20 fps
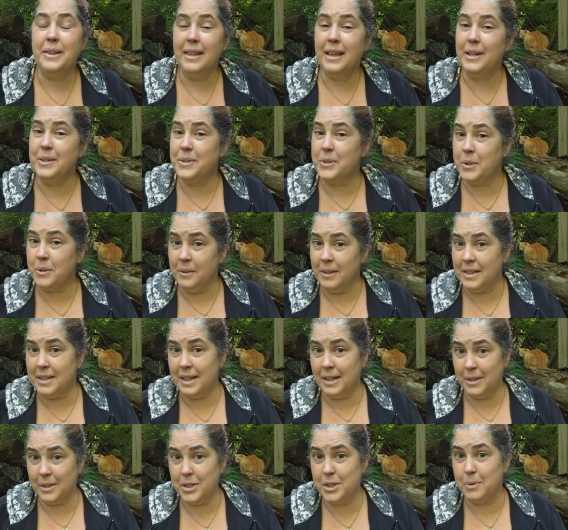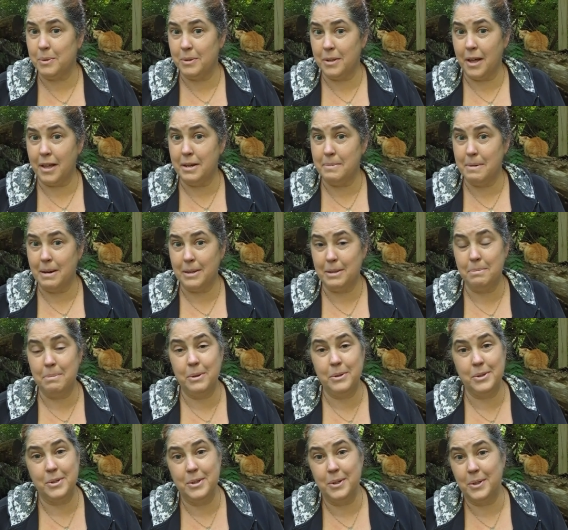it certainly tells you a lot about the
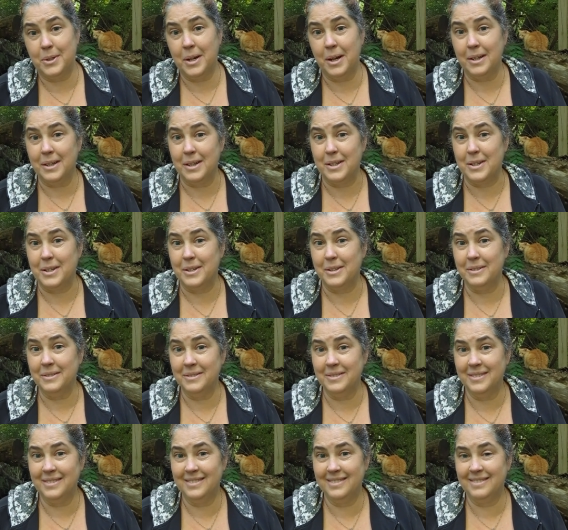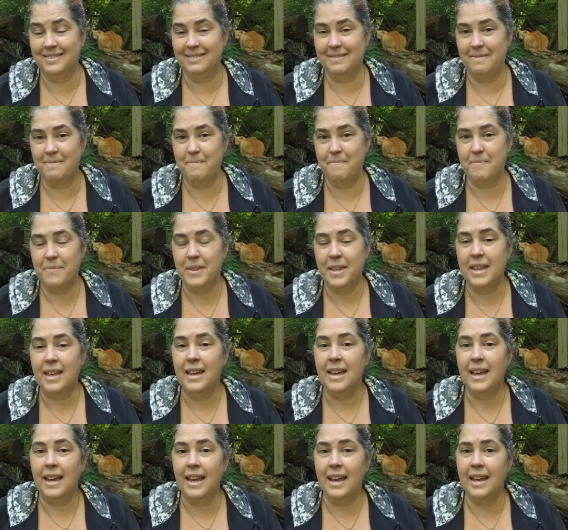person you're talking to.
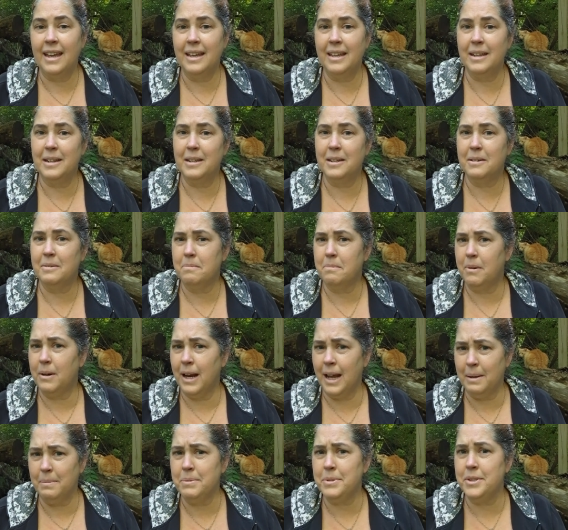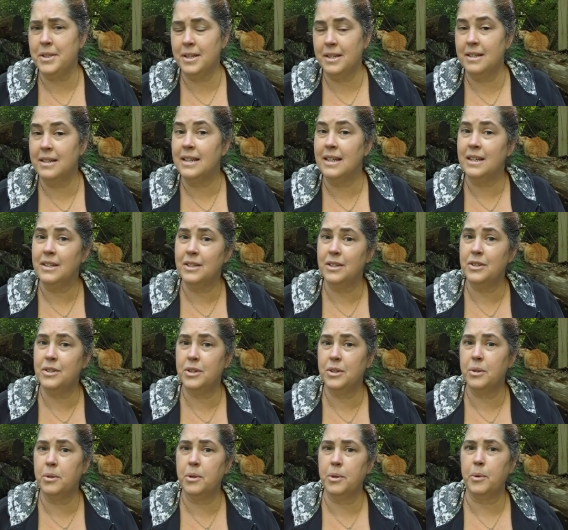And perhaps they need
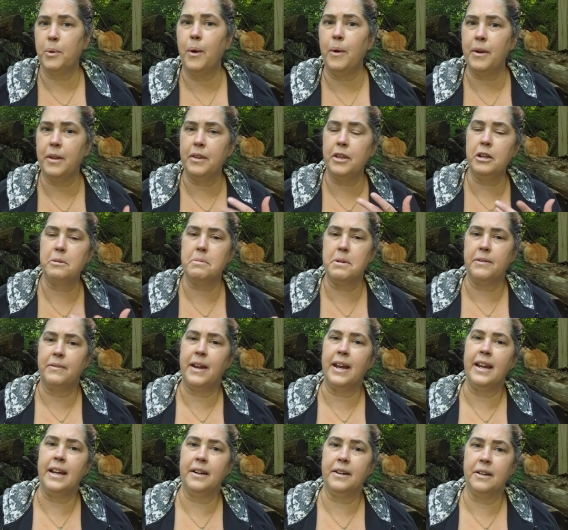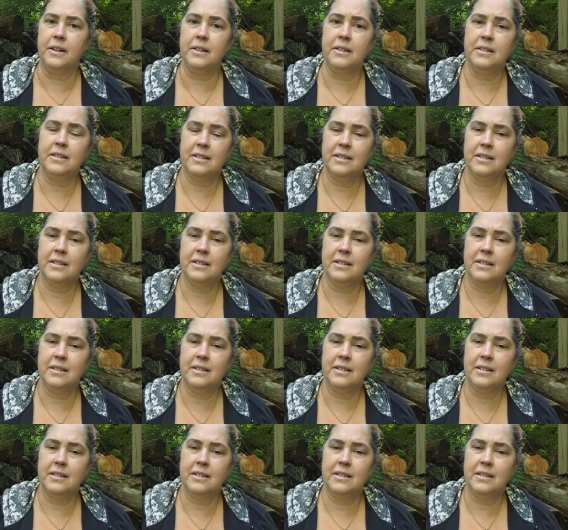to throw out a little bit of anger